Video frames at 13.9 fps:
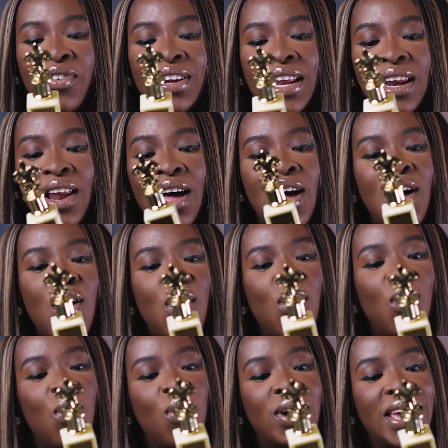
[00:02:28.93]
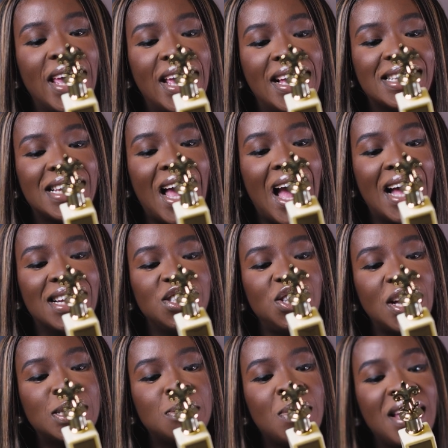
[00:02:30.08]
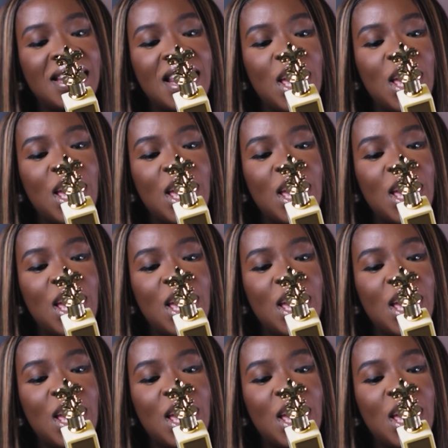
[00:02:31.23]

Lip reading: vanilla, orchid and jasmine.